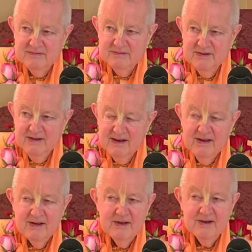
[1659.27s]
Now
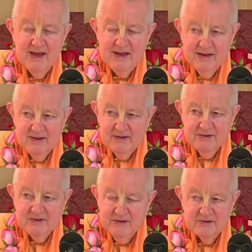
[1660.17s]
getting there is
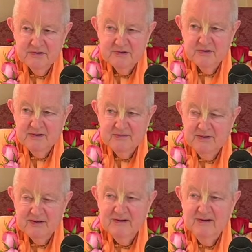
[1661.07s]
another story, but
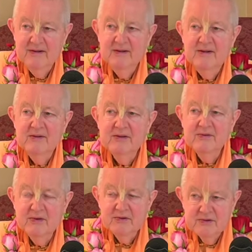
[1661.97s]

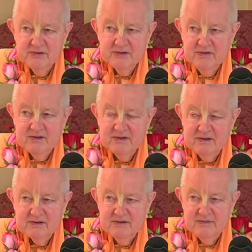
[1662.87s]
devotional service is the
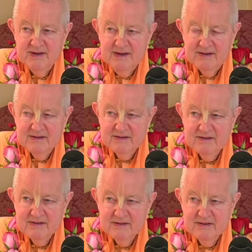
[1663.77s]
means.
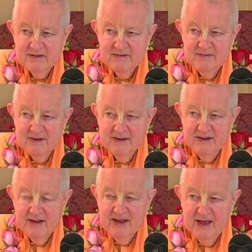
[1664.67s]

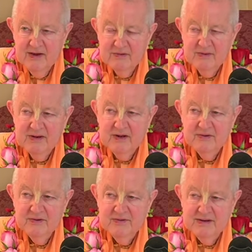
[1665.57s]
And as one
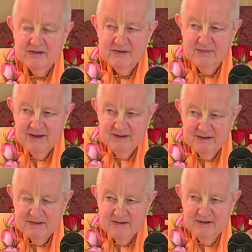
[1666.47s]
cultivates the means,
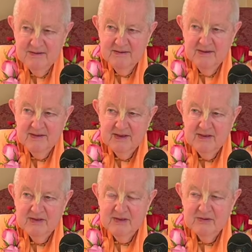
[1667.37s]
then the
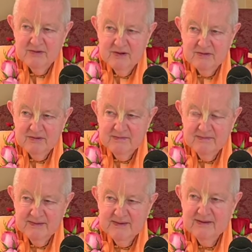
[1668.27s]
result,
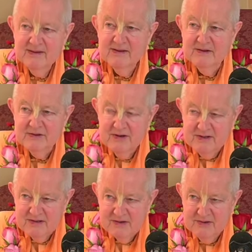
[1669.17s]
that's
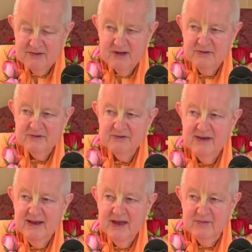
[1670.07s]
transcendental knowledge.
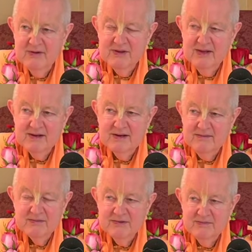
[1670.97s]
And with that comes
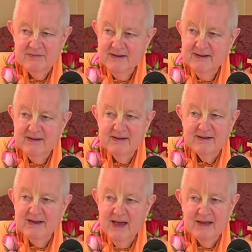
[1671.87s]

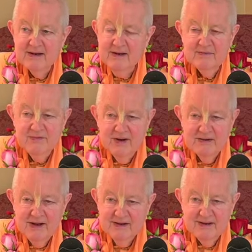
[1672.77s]
jnana, comes vairagya.